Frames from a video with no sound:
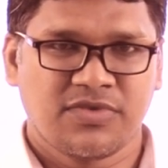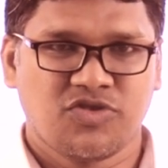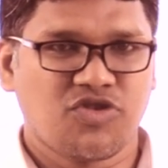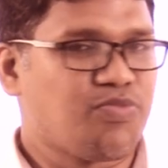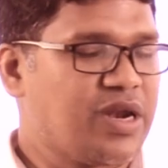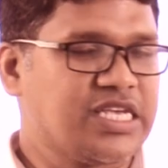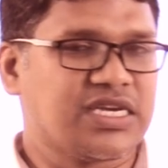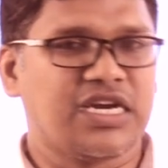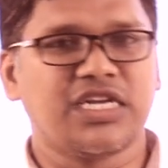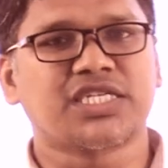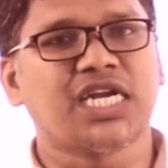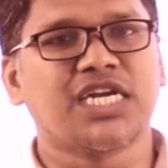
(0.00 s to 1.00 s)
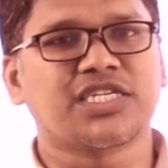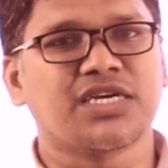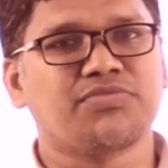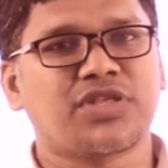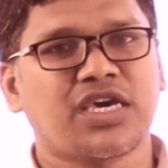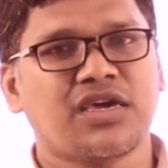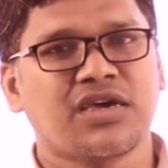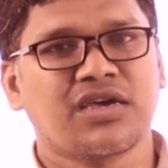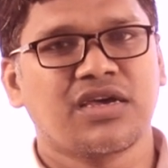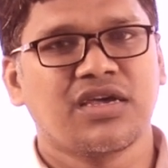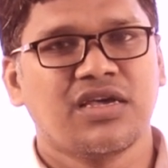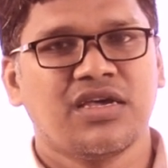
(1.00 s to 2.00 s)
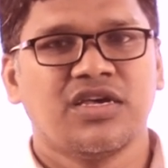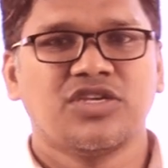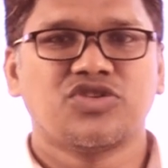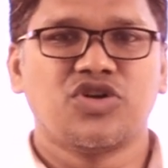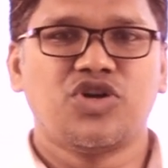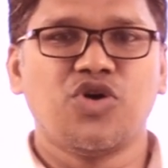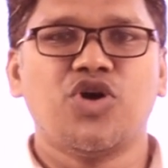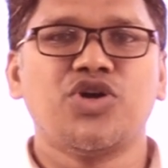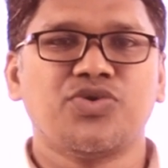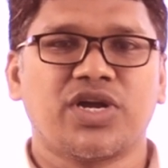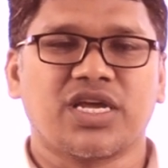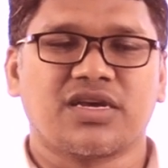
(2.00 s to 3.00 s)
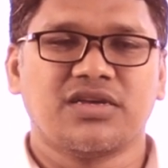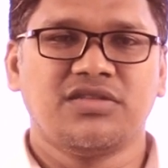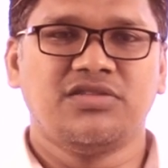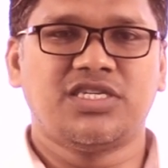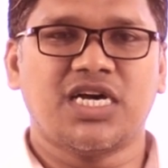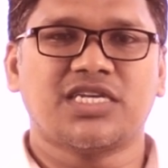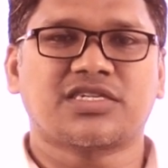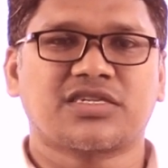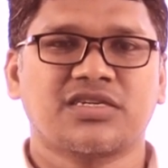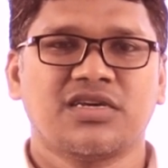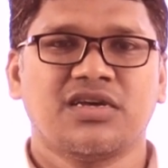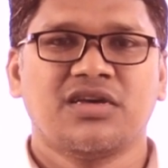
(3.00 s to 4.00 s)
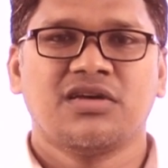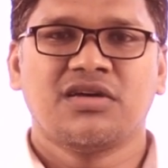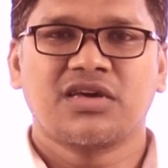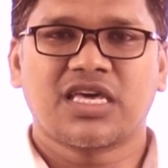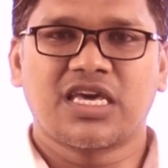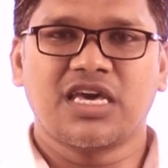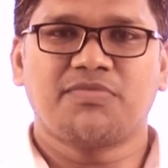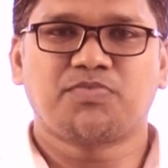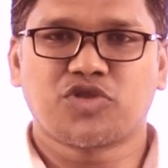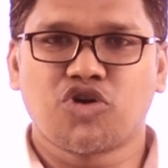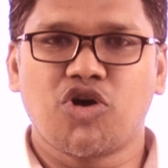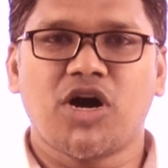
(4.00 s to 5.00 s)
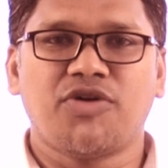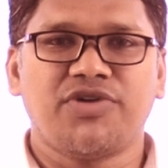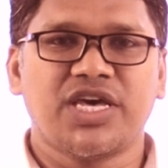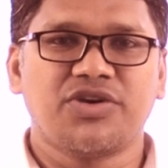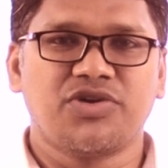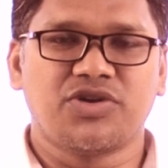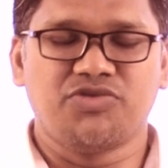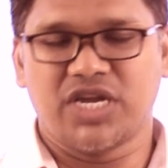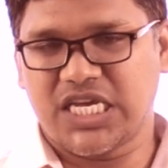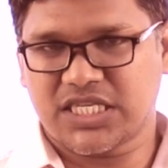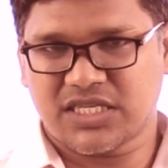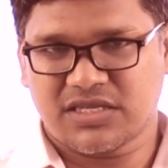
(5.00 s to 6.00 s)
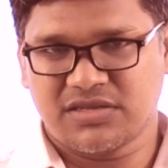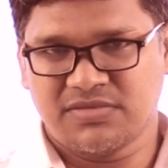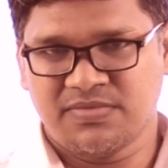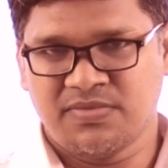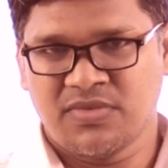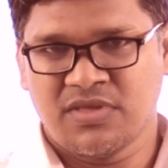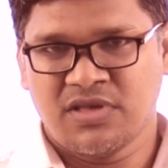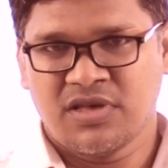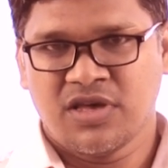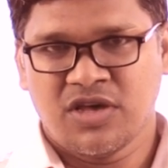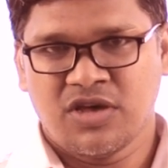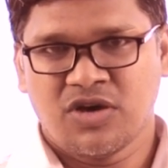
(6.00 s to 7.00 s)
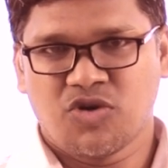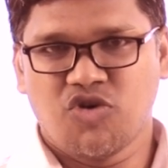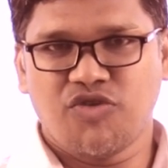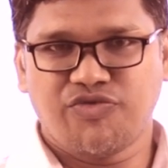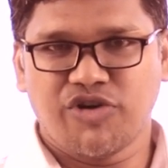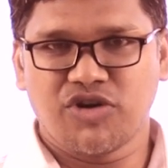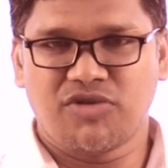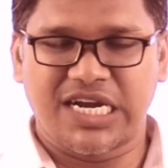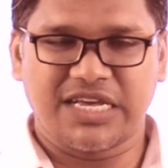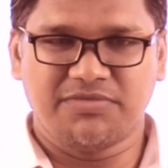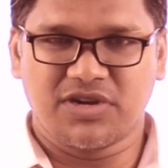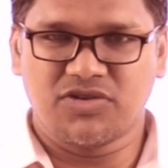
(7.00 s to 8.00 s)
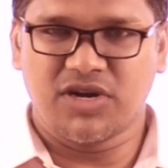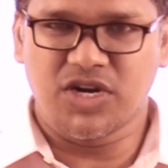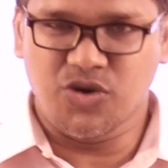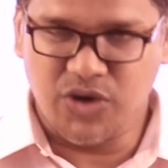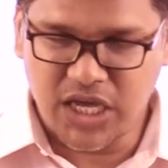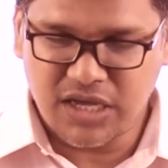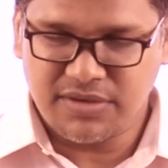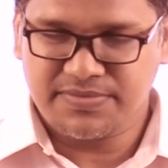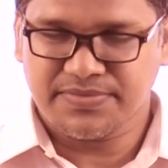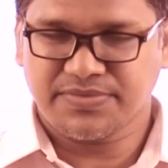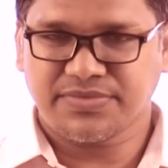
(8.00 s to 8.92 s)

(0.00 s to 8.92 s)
So please understand something. So don't worry, just keep, throw away your worries, go for whatever you are doing